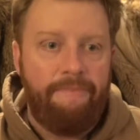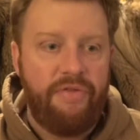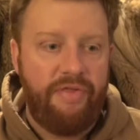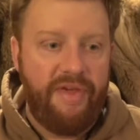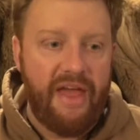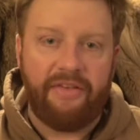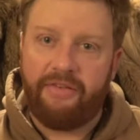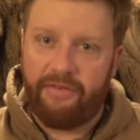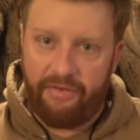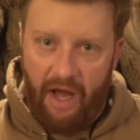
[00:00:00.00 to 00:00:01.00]

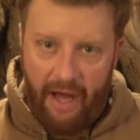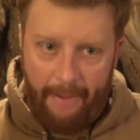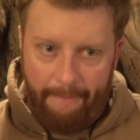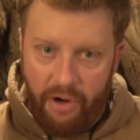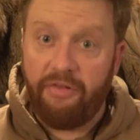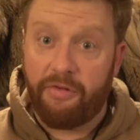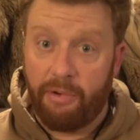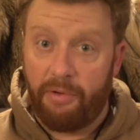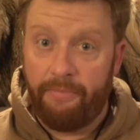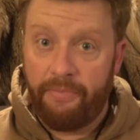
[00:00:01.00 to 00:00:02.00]
This um,
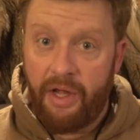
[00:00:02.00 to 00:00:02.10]
principle